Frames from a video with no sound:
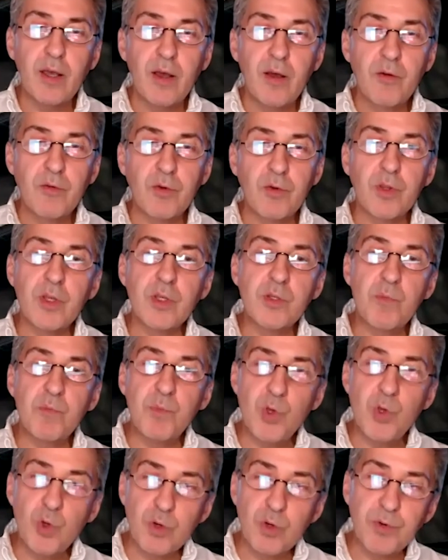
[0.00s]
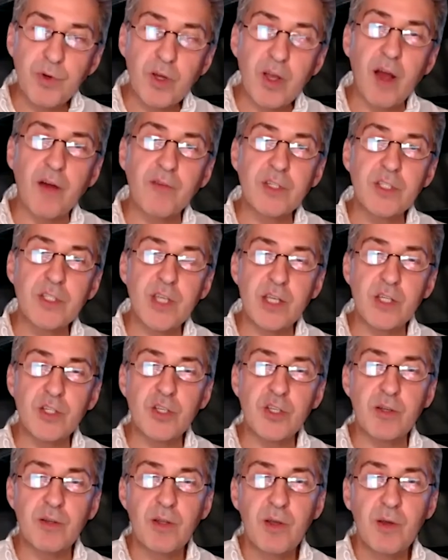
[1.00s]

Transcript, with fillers: for this beautiful conversation